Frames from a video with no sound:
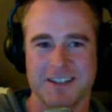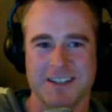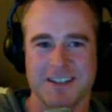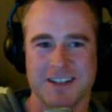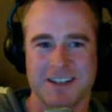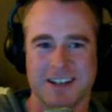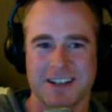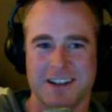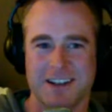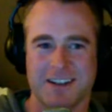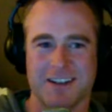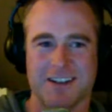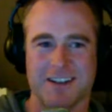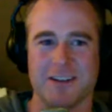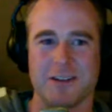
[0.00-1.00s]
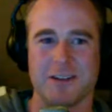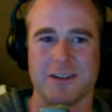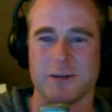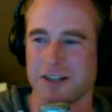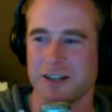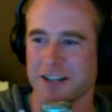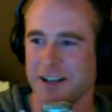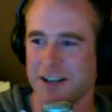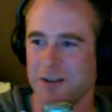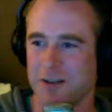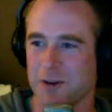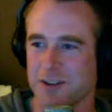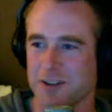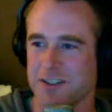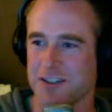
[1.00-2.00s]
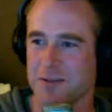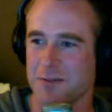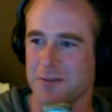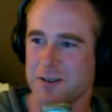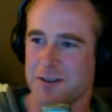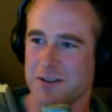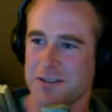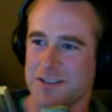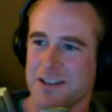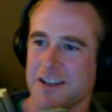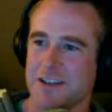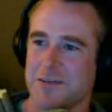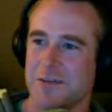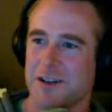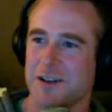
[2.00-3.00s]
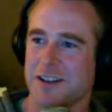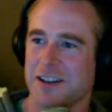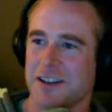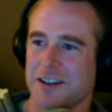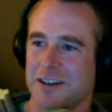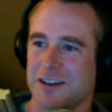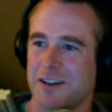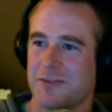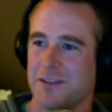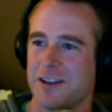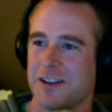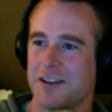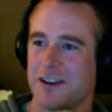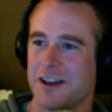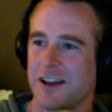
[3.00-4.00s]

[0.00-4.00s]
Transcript: the one guy who works in computers has been kicked off of the internet.